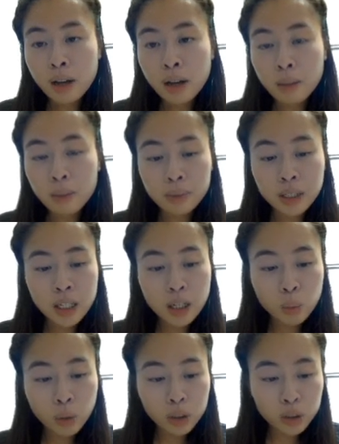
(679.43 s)
um,
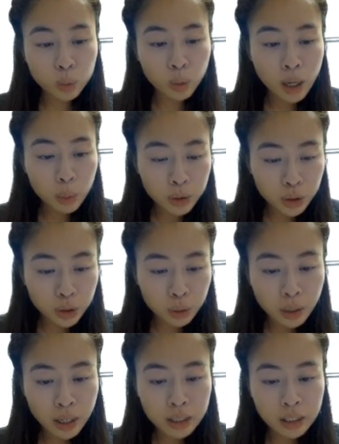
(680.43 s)
keyword. So what I would
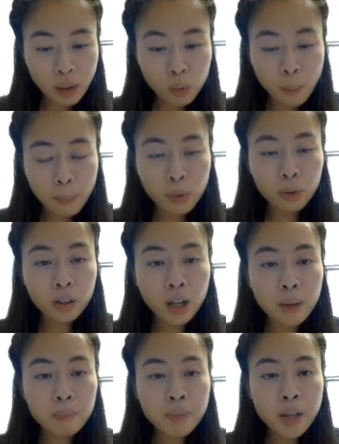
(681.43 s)
do is I will pull
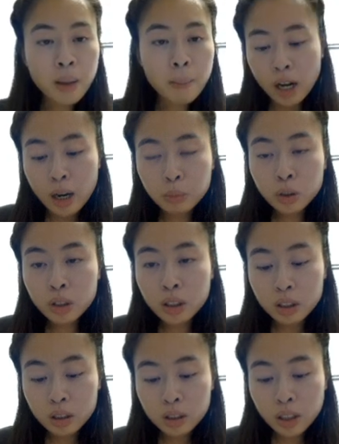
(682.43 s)
up and I'm just
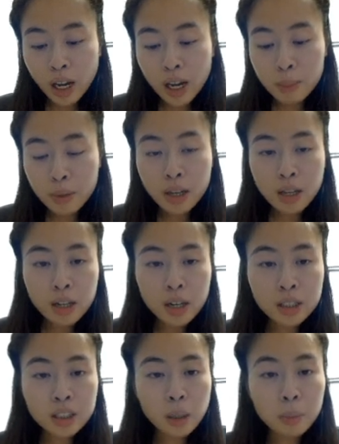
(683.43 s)
going to type
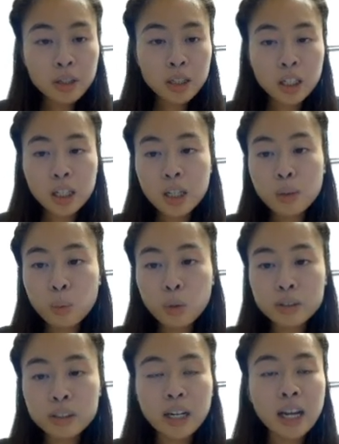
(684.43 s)
in some of the
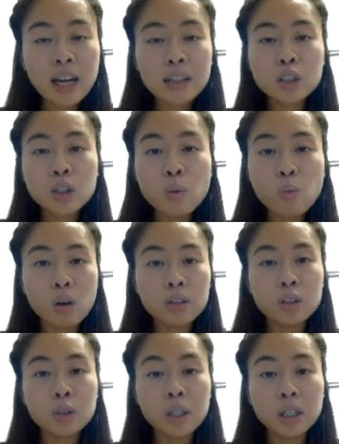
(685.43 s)
keywords that I actually
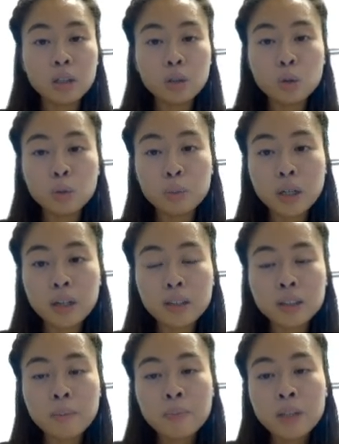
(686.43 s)
want to include
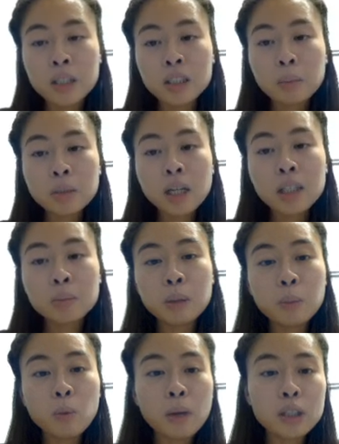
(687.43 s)
because sometimes
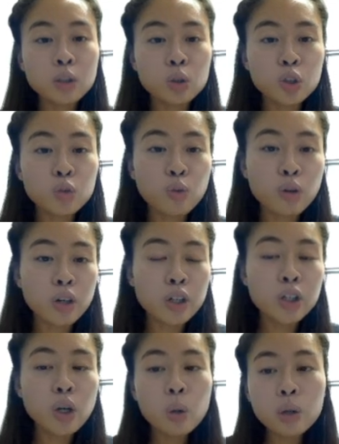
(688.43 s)
people might search for
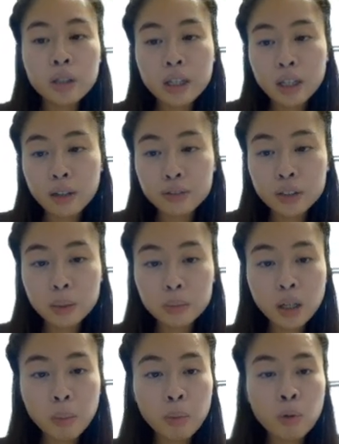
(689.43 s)
yoga gifts,
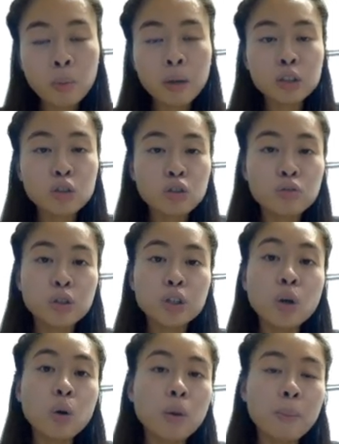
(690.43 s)
sometimes people might search for
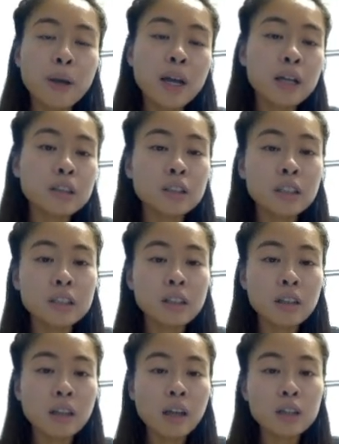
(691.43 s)
yoga pants, things
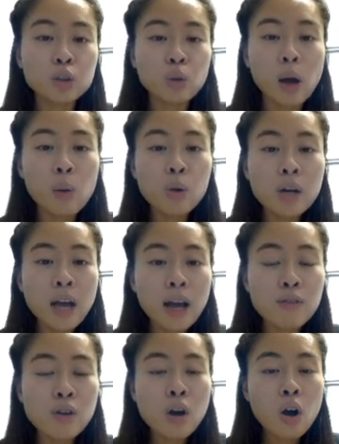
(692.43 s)
like that. So I want to
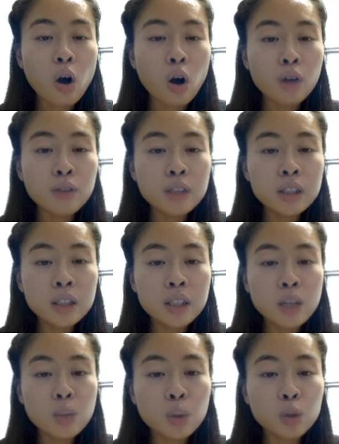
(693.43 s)
have all these
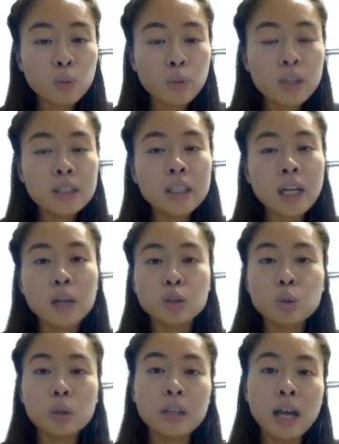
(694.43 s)
keywords written
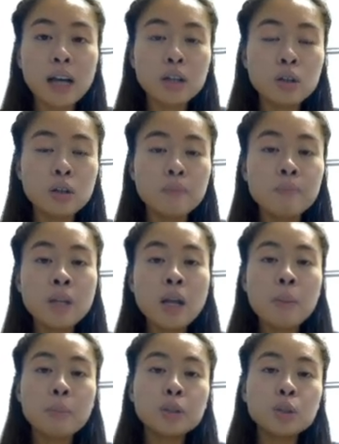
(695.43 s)
down so that I could
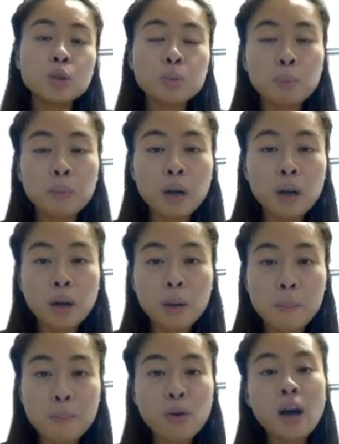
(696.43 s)
produce
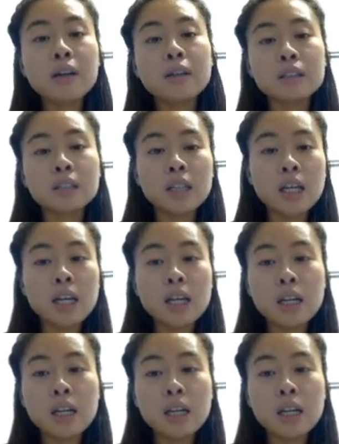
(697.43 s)
uh, products